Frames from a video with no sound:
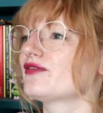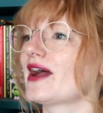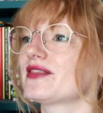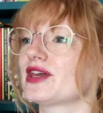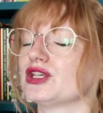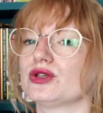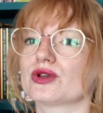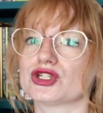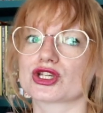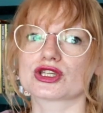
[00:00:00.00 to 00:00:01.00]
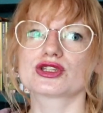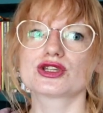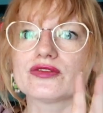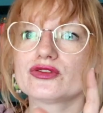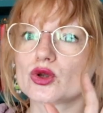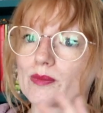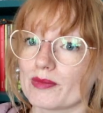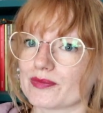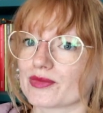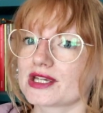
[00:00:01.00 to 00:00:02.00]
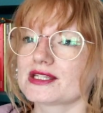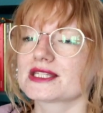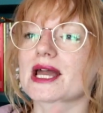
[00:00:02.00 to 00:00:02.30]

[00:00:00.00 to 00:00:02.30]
the fact that you can just give your memories